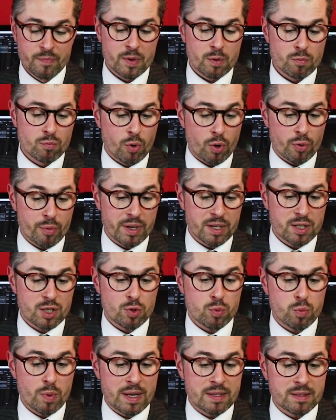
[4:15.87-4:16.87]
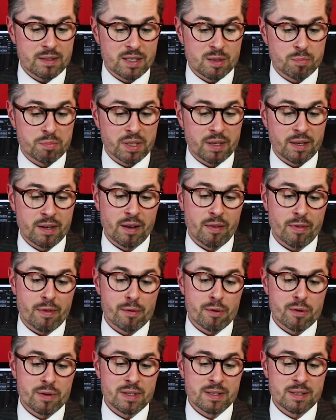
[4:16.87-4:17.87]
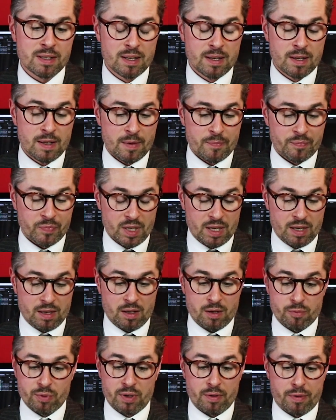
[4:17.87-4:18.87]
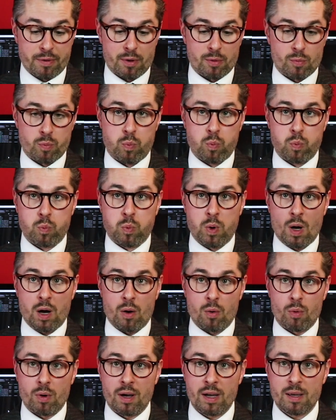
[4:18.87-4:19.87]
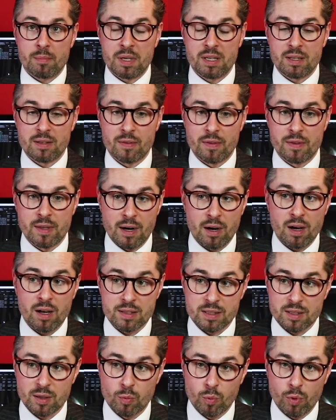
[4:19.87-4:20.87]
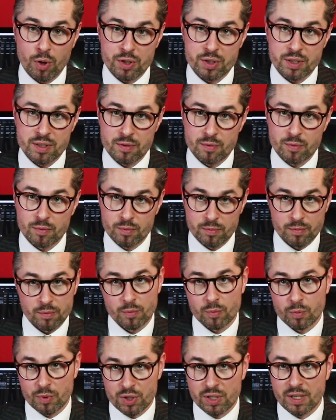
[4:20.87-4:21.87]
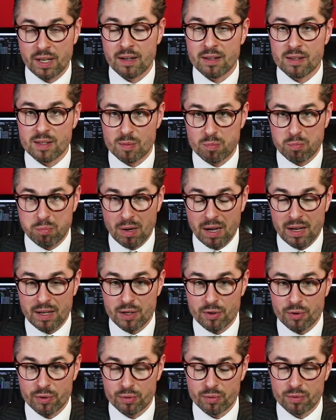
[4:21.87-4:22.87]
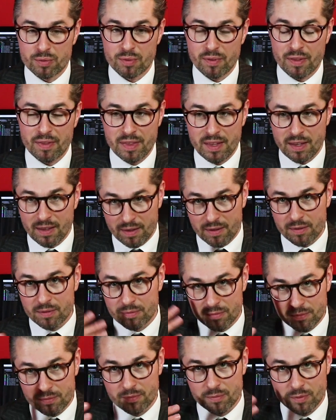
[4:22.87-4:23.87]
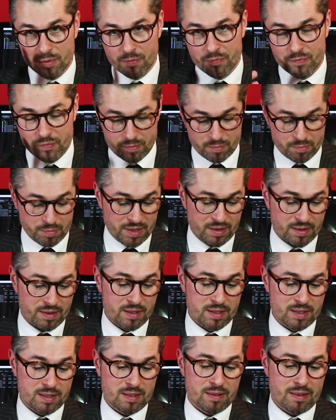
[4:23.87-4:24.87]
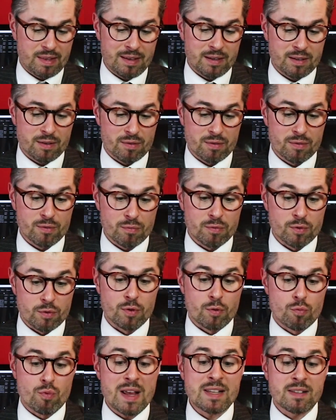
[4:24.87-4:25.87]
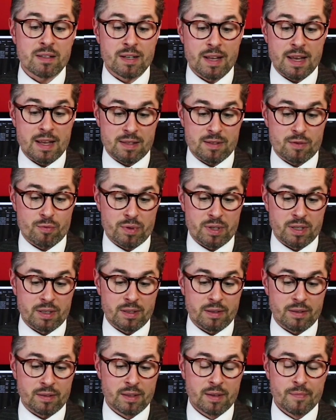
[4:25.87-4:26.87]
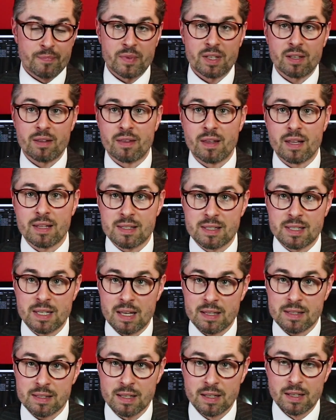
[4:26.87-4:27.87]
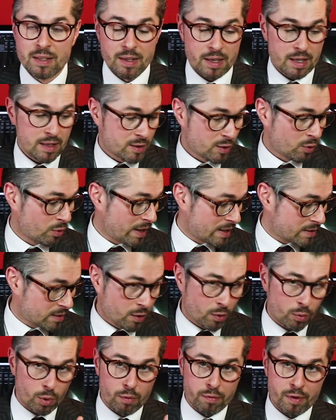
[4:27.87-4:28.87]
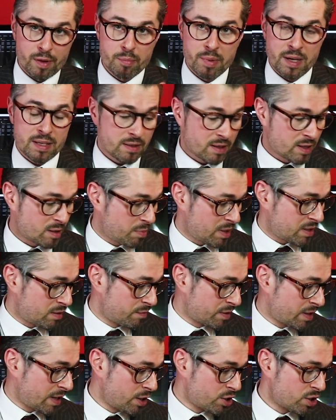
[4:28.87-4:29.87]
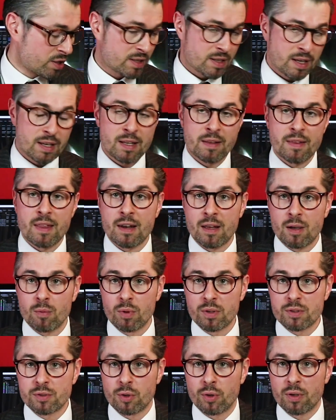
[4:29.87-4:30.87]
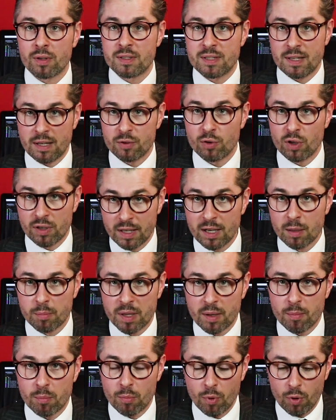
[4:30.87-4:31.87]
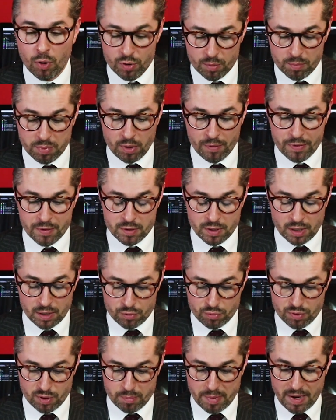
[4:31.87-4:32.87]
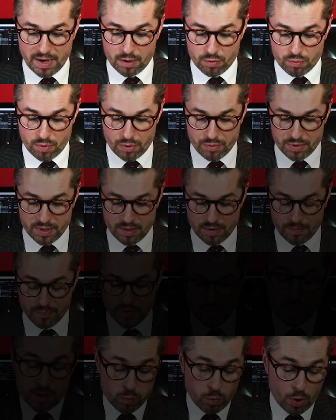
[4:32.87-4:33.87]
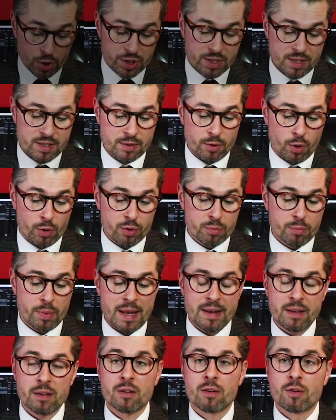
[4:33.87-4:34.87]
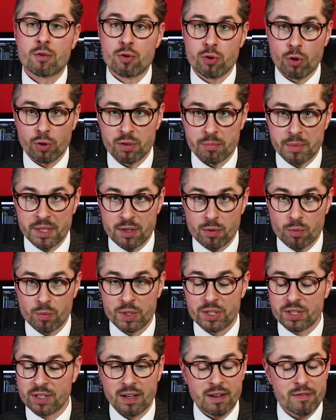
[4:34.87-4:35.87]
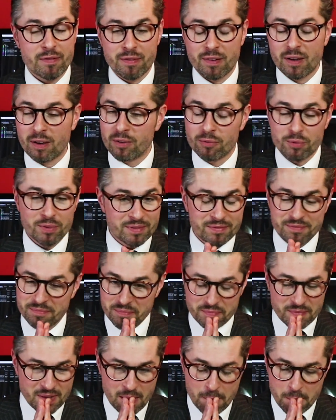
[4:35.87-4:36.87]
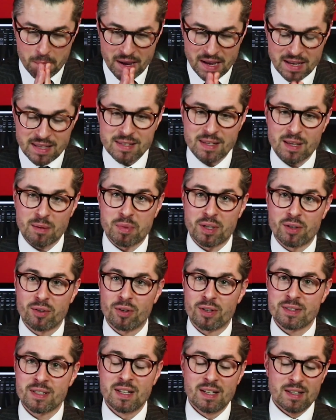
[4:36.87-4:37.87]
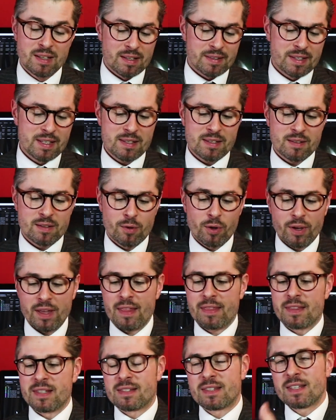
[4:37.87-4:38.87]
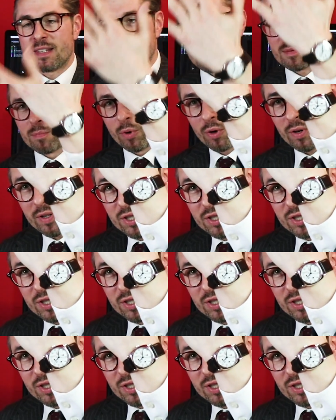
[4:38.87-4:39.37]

roaring 20s, beginning 30s. And I really thought, wow, I mean, there are some watches which can inspire you to think, but this thing resonates really in that sense. And so let's go over the basic specifications, and then I will tell you a little bit more about the cultural background here. This watch is an automatic chronometer, which I found amazing because this is, look at this, this is more a